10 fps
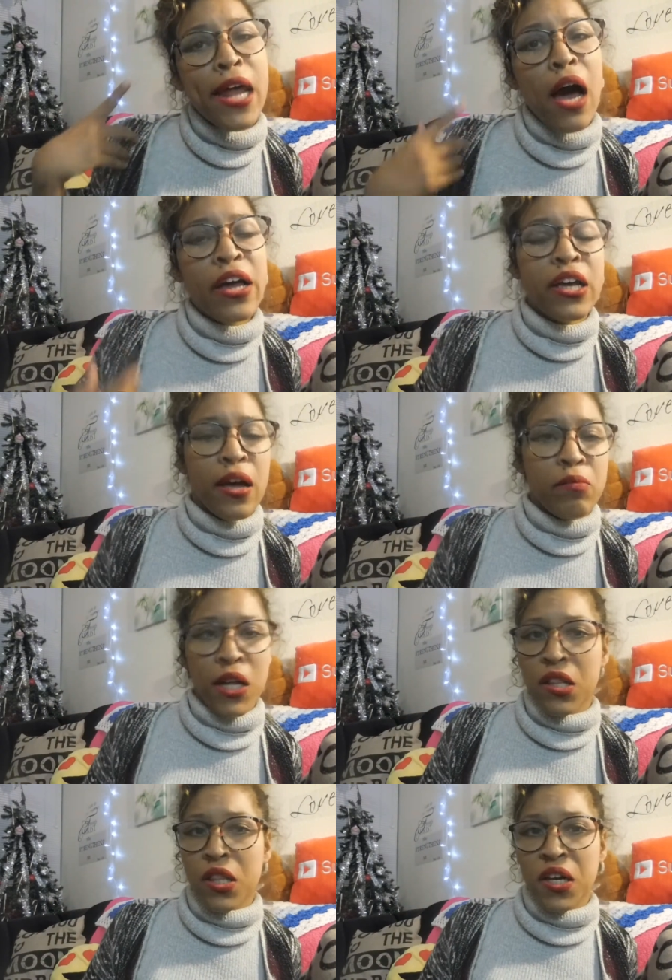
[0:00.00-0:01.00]
I kept
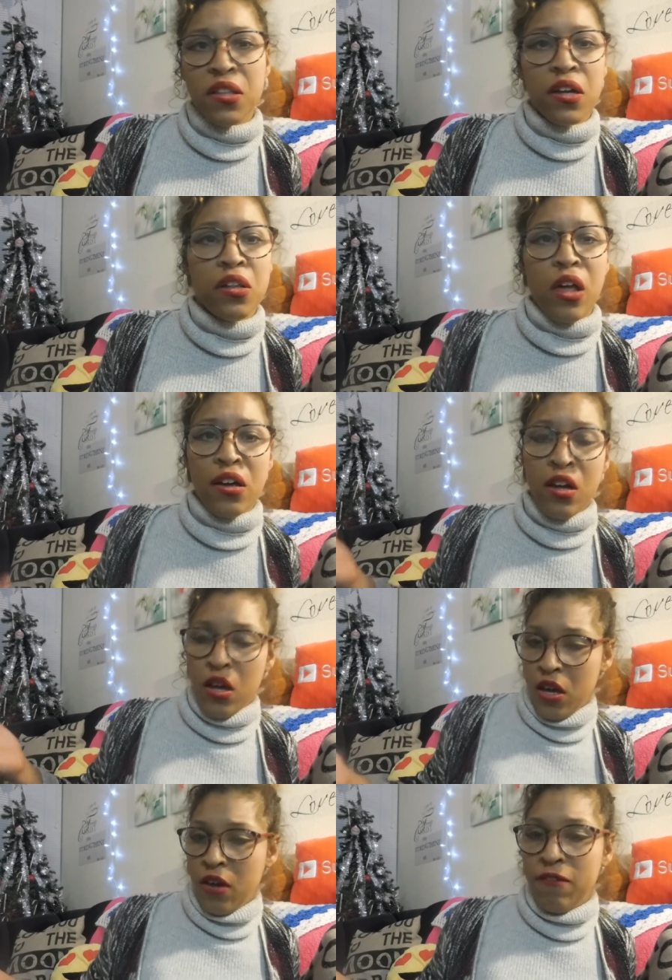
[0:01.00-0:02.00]
like saying things like,
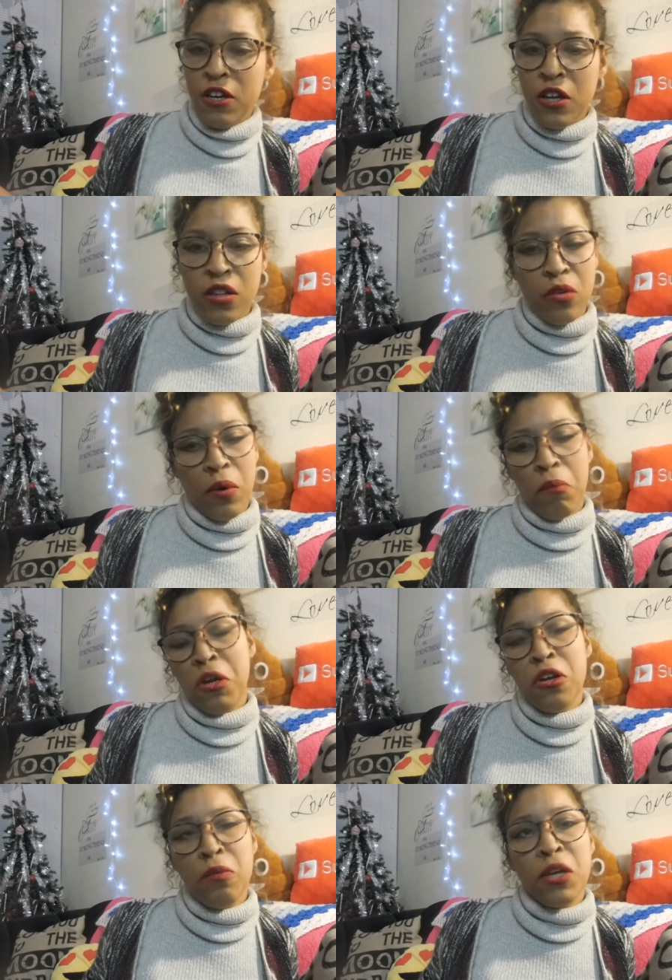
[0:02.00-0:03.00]
if he doesn't want
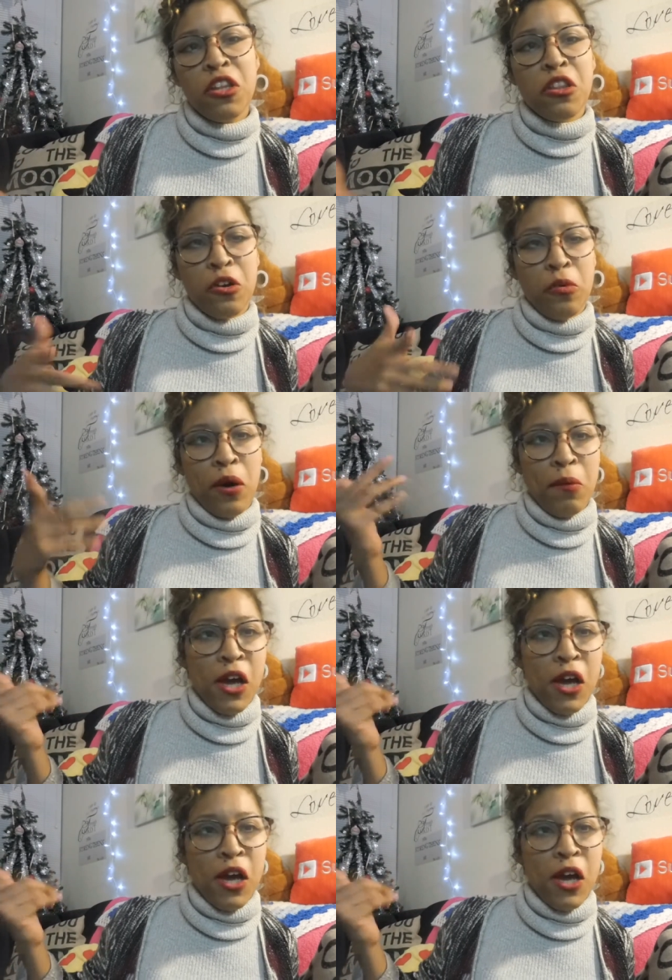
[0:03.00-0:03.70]
me, nobody's gonna want me.